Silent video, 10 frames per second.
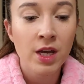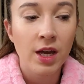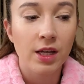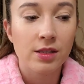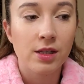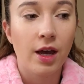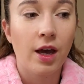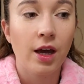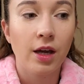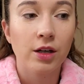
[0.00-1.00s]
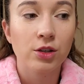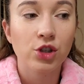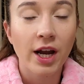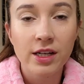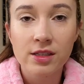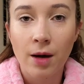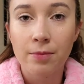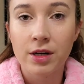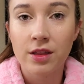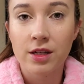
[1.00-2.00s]
It's a Chinese
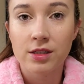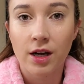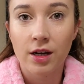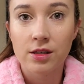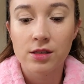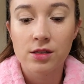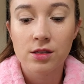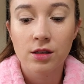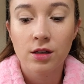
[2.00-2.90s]
company that does